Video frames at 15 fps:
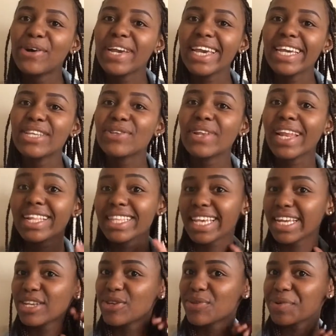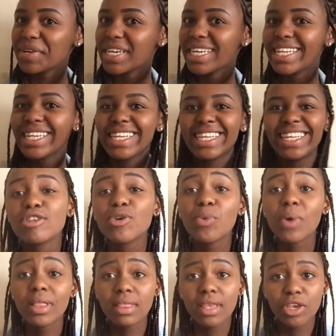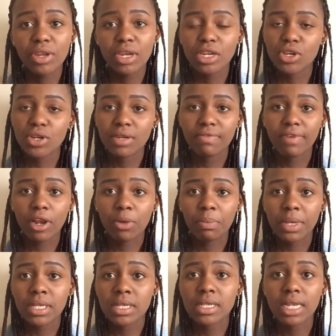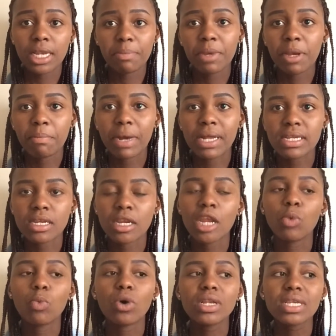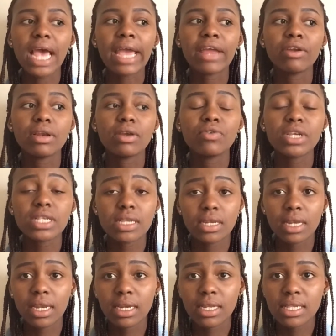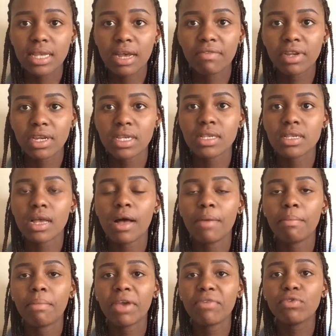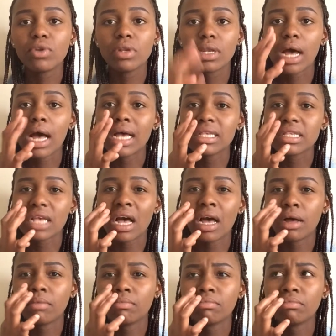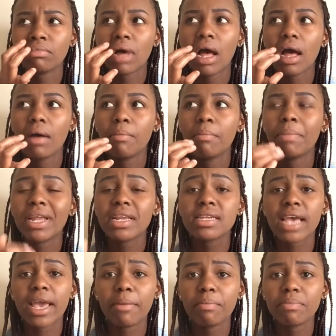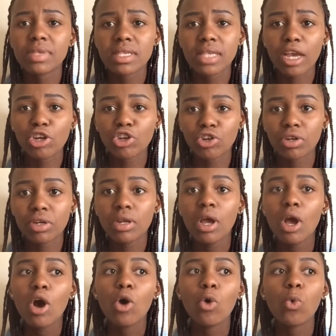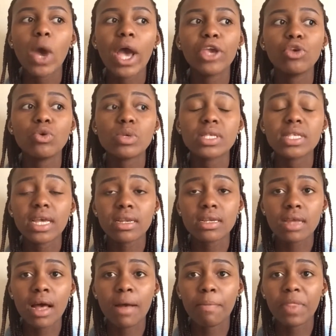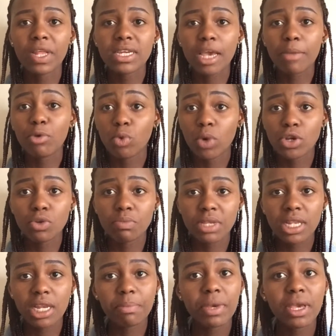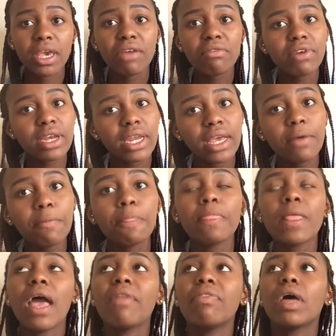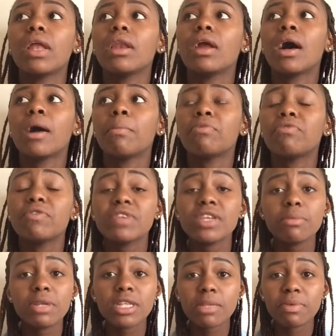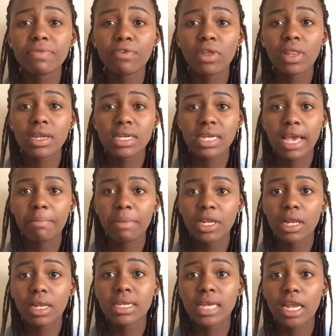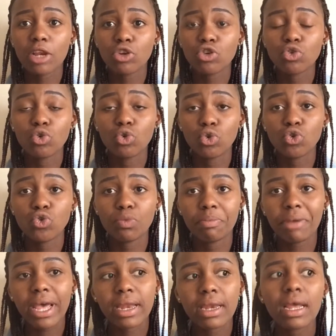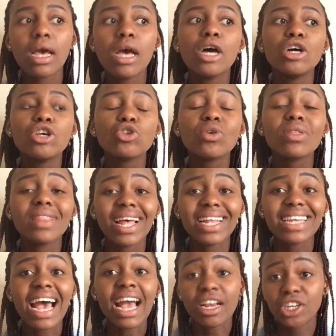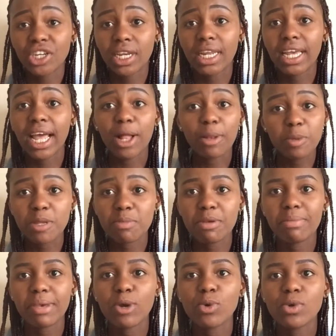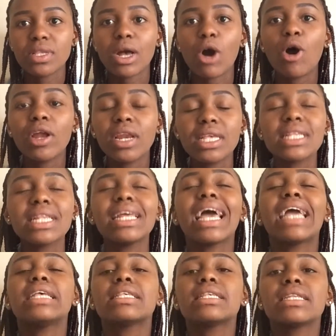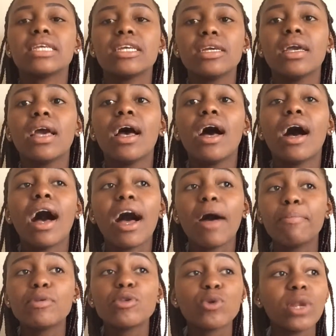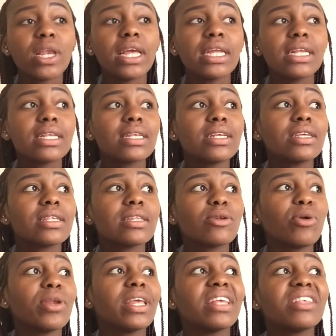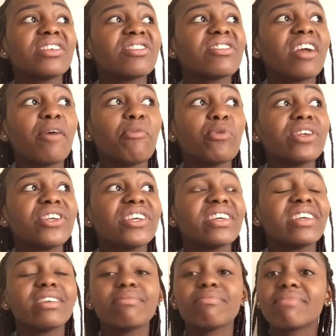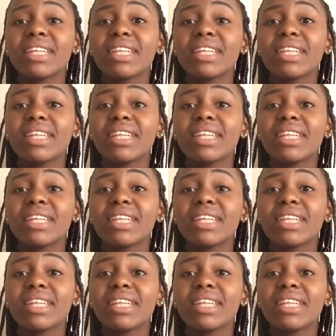okay so let's get to it so one thing you need to develop is a sleeping pattern and what i recently discovered is um my phone has um bedtime section where you set um, the time you want to be sleeping every day and then um, 15 minutes before that time it will tell you to go to bed so that actually helps me because honestly I stay up so late just on Instagram watching